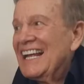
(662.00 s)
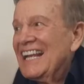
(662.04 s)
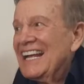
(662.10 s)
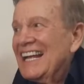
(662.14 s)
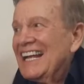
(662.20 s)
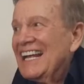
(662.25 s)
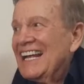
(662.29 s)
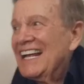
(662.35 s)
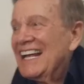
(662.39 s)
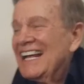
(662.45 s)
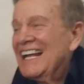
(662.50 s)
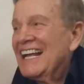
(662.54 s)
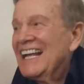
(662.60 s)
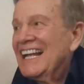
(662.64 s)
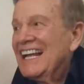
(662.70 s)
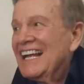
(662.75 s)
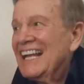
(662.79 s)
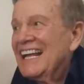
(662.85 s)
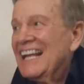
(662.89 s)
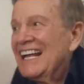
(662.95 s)

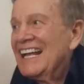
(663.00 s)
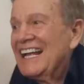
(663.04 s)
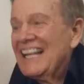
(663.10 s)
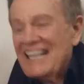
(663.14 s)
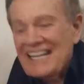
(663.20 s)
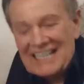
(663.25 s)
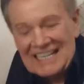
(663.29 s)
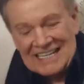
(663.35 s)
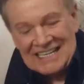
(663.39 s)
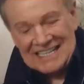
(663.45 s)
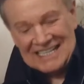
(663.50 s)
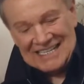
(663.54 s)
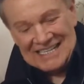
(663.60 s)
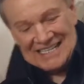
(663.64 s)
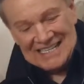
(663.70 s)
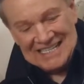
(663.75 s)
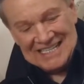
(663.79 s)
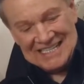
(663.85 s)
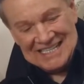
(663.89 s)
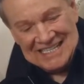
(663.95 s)

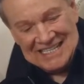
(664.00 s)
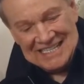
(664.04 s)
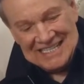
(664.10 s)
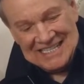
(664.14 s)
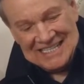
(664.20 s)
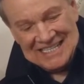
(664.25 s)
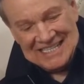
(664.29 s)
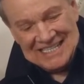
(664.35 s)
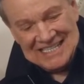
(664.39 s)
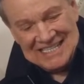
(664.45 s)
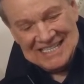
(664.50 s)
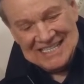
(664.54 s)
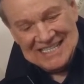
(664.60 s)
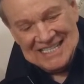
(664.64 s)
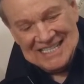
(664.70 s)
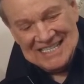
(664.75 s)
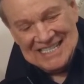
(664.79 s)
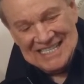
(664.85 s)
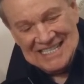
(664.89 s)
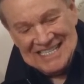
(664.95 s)

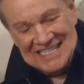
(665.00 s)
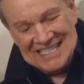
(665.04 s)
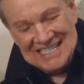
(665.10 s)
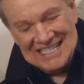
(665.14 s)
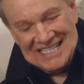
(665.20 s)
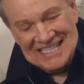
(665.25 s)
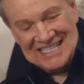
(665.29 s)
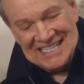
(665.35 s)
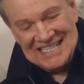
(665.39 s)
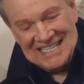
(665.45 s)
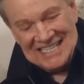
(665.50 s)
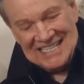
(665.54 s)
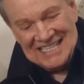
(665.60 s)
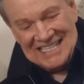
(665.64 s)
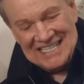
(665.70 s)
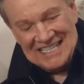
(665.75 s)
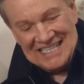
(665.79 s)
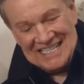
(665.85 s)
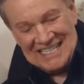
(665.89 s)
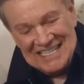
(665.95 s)

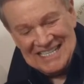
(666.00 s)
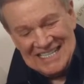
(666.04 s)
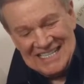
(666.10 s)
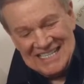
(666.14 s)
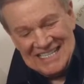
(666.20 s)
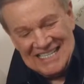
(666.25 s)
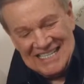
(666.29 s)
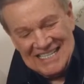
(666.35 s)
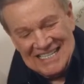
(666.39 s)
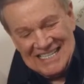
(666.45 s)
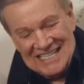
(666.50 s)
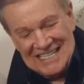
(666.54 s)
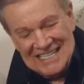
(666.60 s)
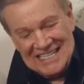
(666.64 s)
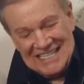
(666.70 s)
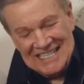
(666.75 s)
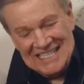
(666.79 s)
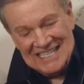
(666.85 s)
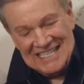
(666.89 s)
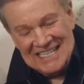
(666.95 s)

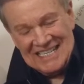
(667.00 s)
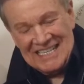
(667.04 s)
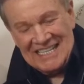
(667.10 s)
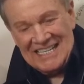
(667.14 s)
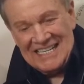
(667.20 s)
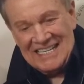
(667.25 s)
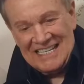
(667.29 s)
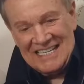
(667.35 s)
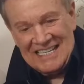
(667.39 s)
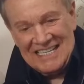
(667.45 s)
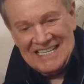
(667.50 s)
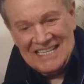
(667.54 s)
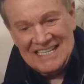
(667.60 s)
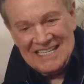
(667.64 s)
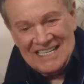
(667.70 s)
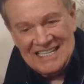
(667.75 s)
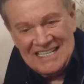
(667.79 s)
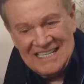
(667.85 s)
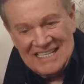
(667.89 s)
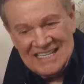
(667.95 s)

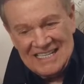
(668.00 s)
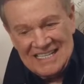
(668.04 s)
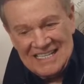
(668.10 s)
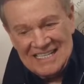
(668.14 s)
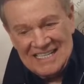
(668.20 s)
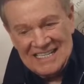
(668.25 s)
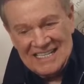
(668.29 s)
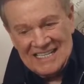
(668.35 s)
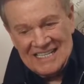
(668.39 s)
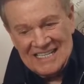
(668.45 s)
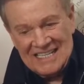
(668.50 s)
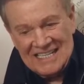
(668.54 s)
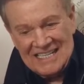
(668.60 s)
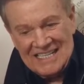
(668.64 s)
(not speaking)